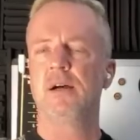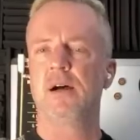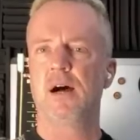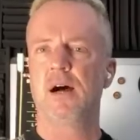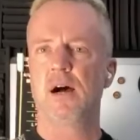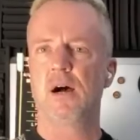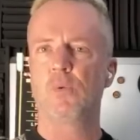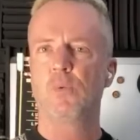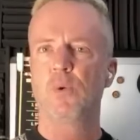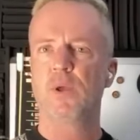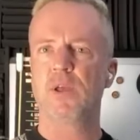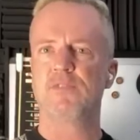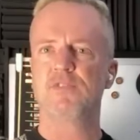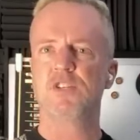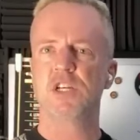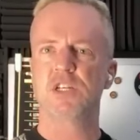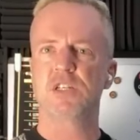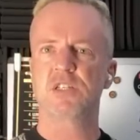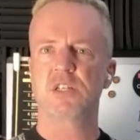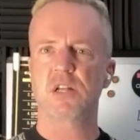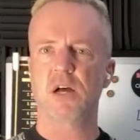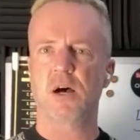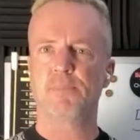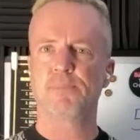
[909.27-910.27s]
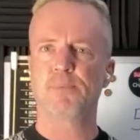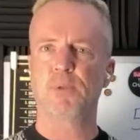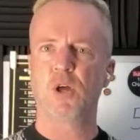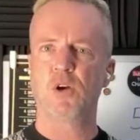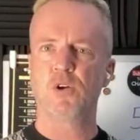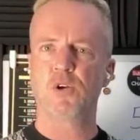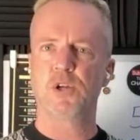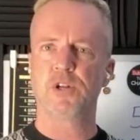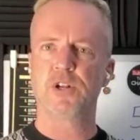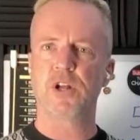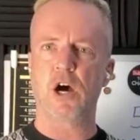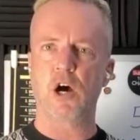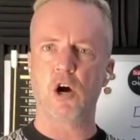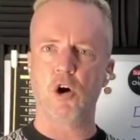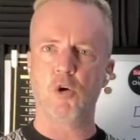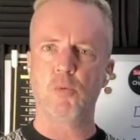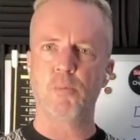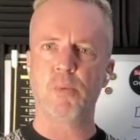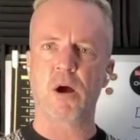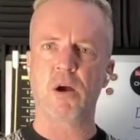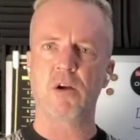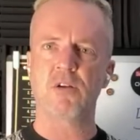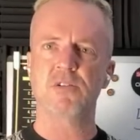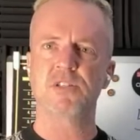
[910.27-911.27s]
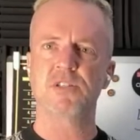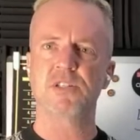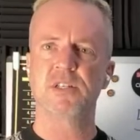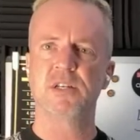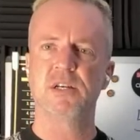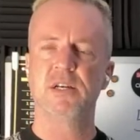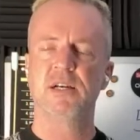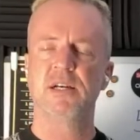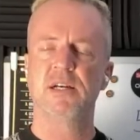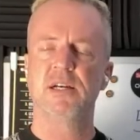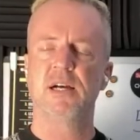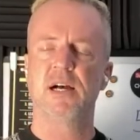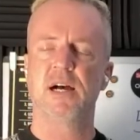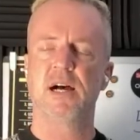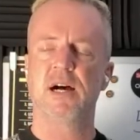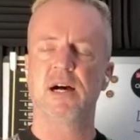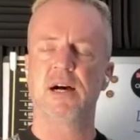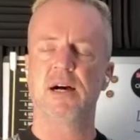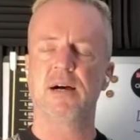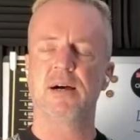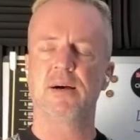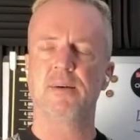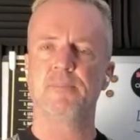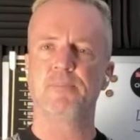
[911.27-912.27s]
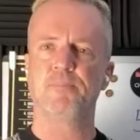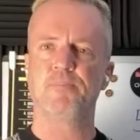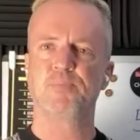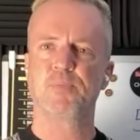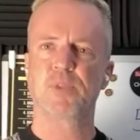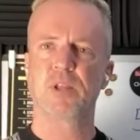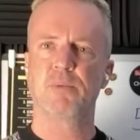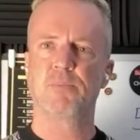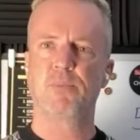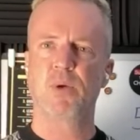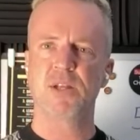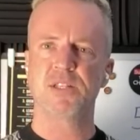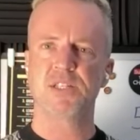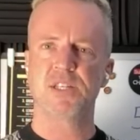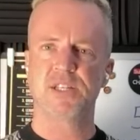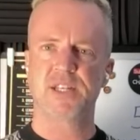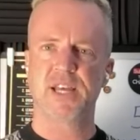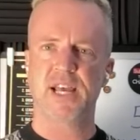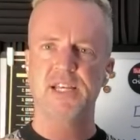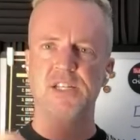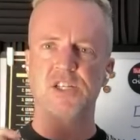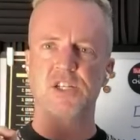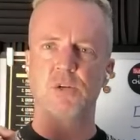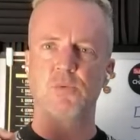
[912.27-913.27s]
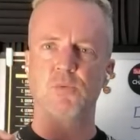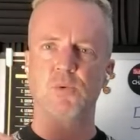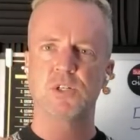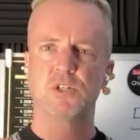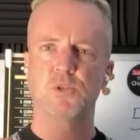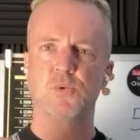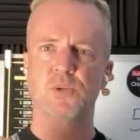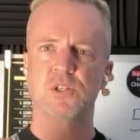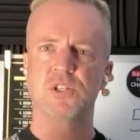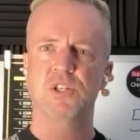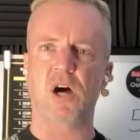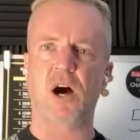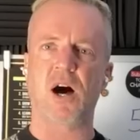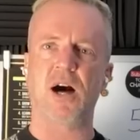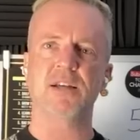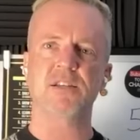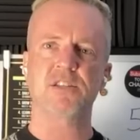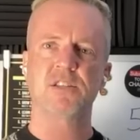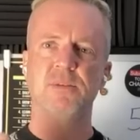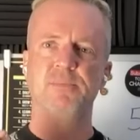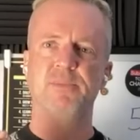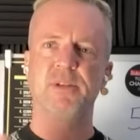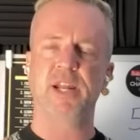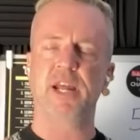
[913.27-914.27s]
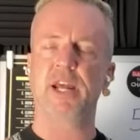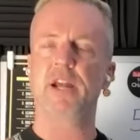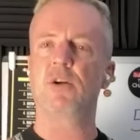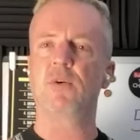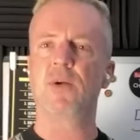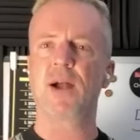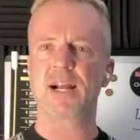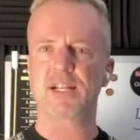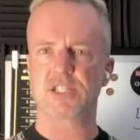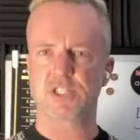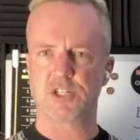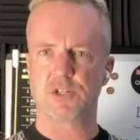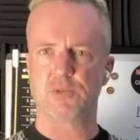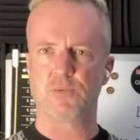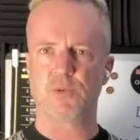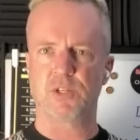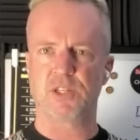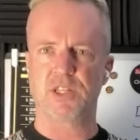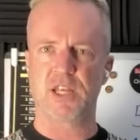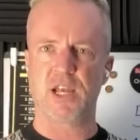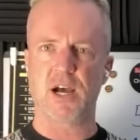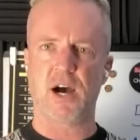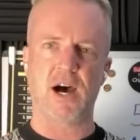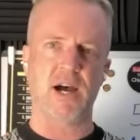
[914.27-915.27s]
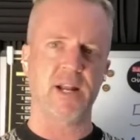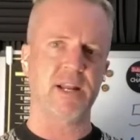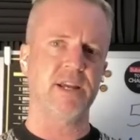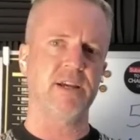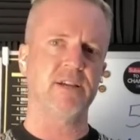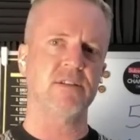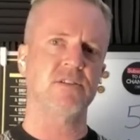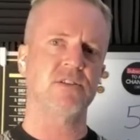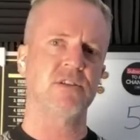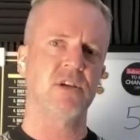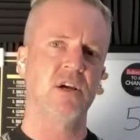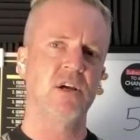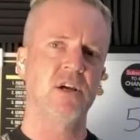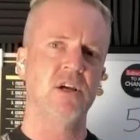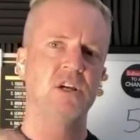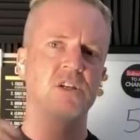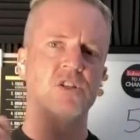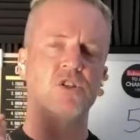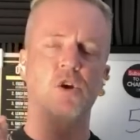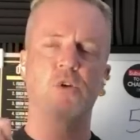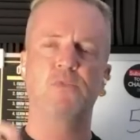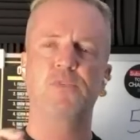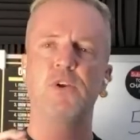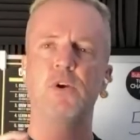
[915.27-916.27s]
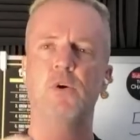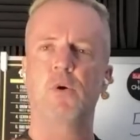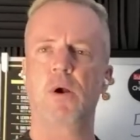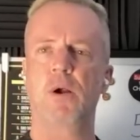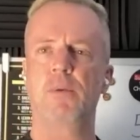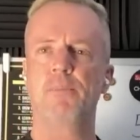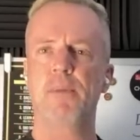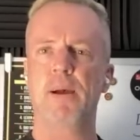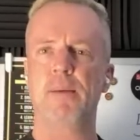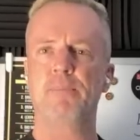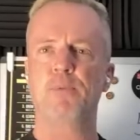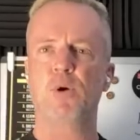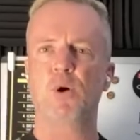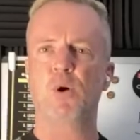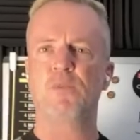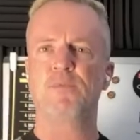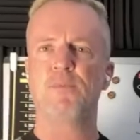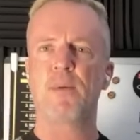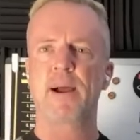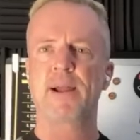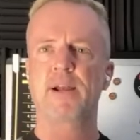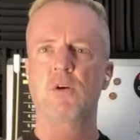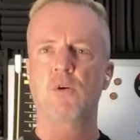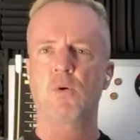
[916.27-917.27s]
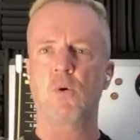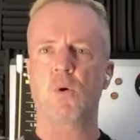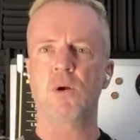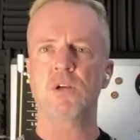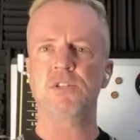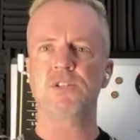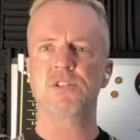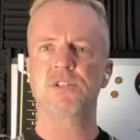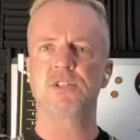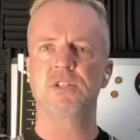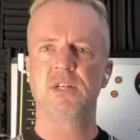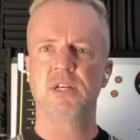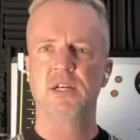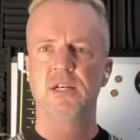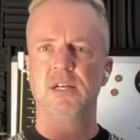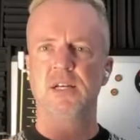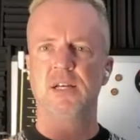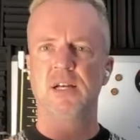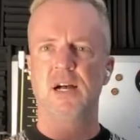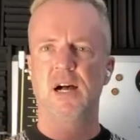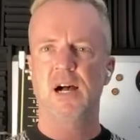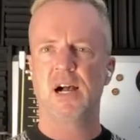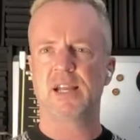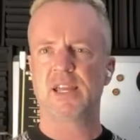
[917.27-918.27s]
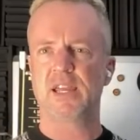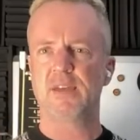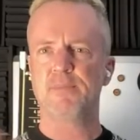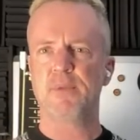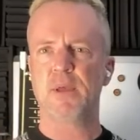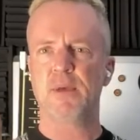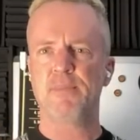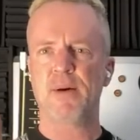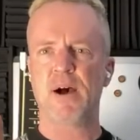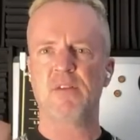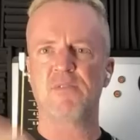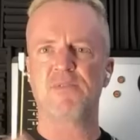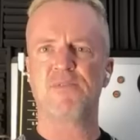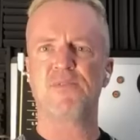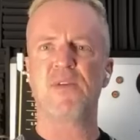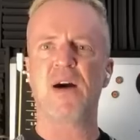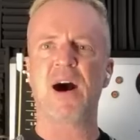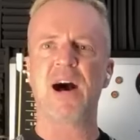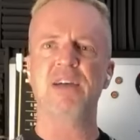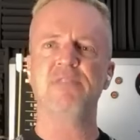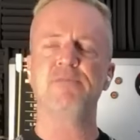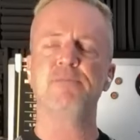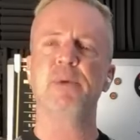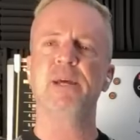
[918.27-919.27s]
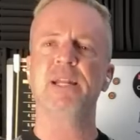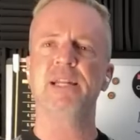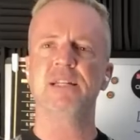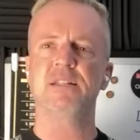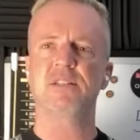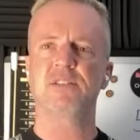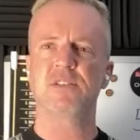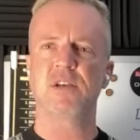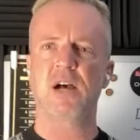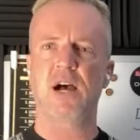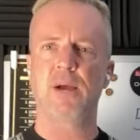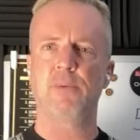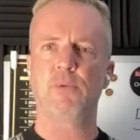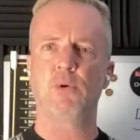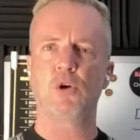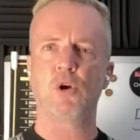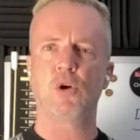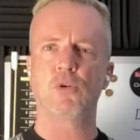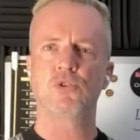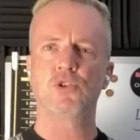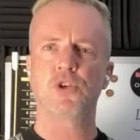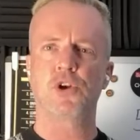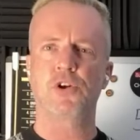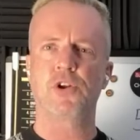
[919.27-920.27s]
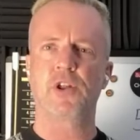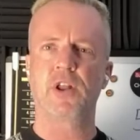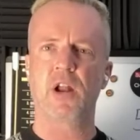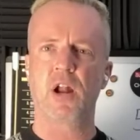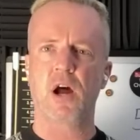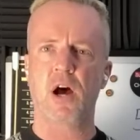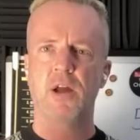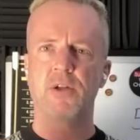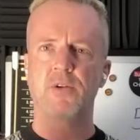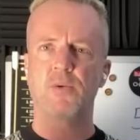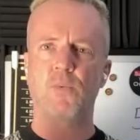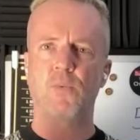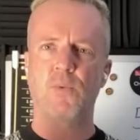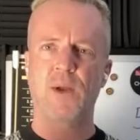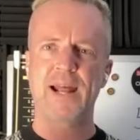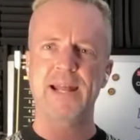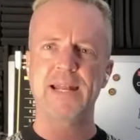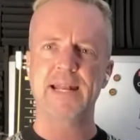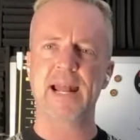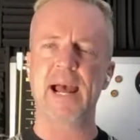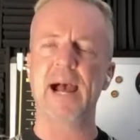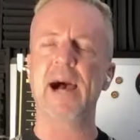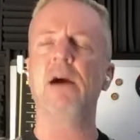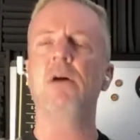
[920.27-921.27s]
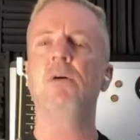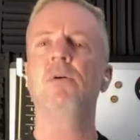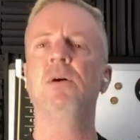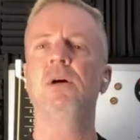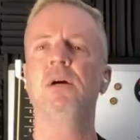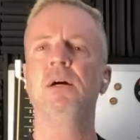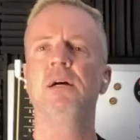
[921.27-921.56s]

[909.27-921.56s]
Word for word: Uh, we have just uploaded Omar's um, presentation, which was awesome in interaction with the audience. So if you are a member of my course, uh, give me about five minutes. I will go turn it on right now.